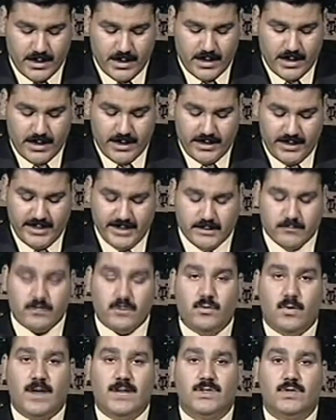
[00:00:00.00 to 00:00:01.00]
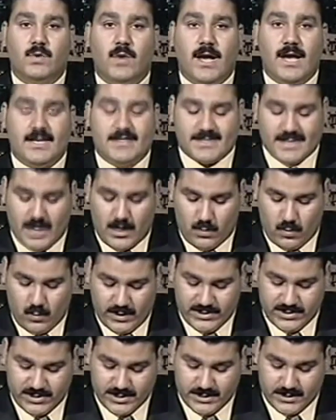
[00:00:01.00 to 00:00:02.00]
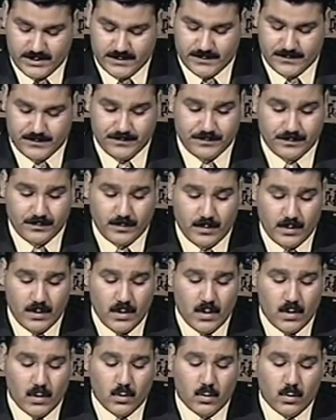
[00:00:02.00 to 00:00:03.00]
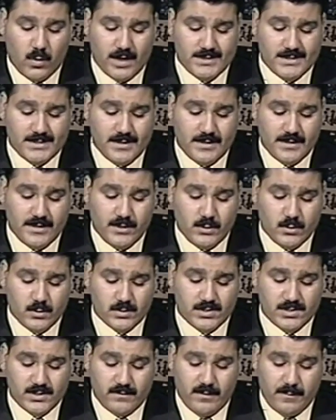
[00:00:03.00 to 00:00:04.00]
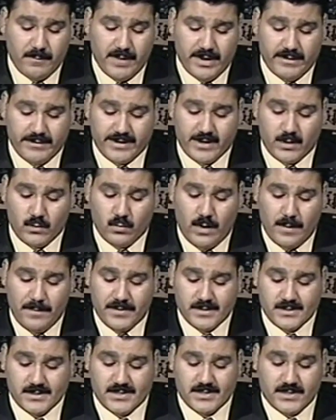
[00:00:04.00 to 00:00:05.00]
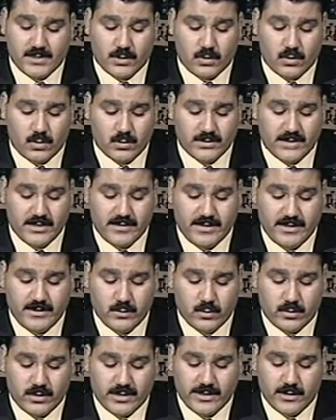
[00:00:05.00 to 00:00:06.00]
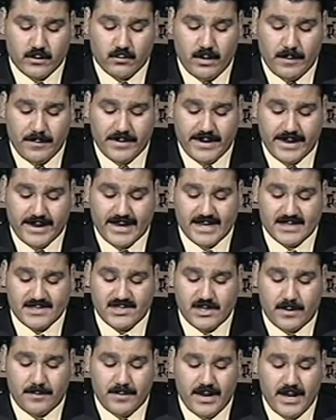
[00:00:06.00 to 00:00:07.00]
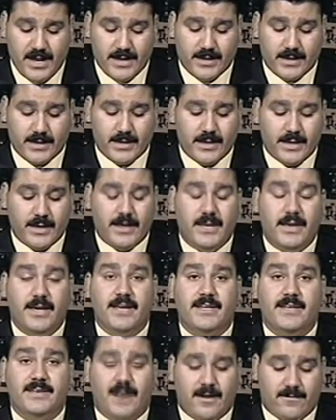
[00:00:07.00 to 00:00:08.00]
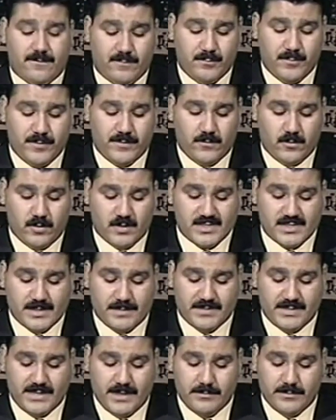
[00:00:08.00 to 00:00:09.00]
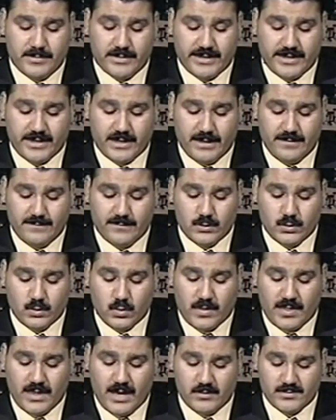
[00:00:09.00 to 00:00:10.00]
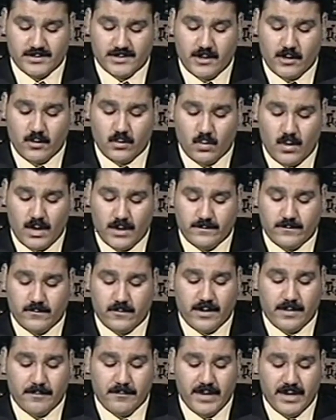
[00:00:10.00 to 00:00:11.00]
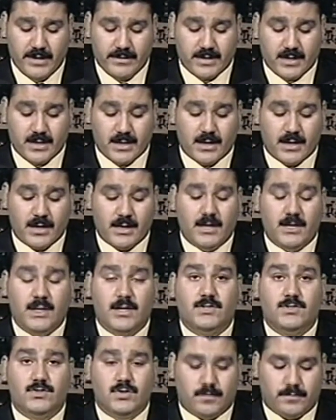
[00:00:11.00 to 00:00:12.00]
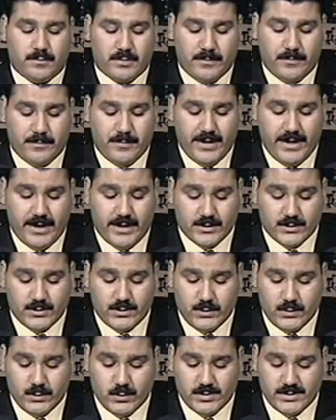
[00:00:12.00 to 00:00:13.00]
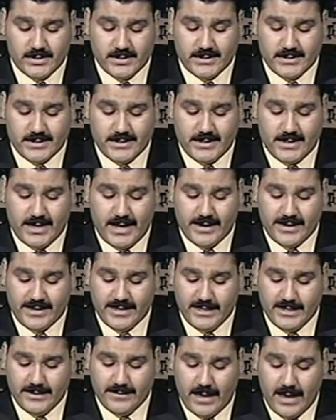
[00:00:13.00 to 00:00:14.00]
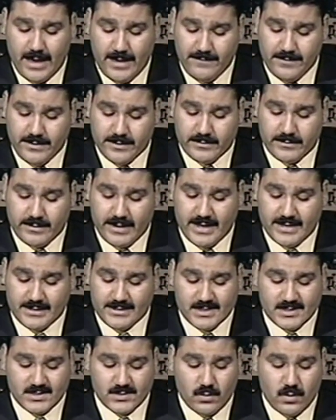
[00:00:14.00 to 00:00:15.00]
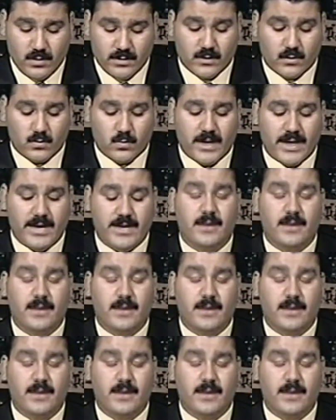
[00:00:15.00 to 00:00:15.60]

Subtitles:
Here we want to ask a question. Wasn't the use of American weapons, including the nuclear weapon against Japan, enough before September 11, 2001 for America to prepare to use it in a heavier and a stronger way?